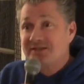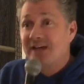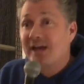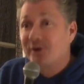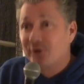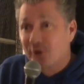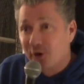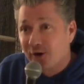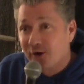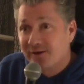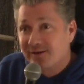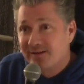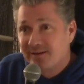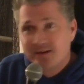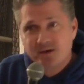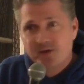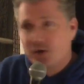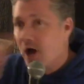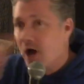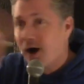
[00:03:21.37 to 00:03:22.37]
to sender.
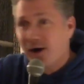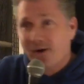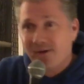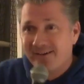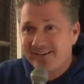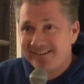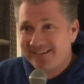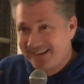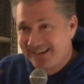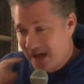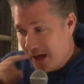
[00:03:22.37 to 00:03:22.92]
No.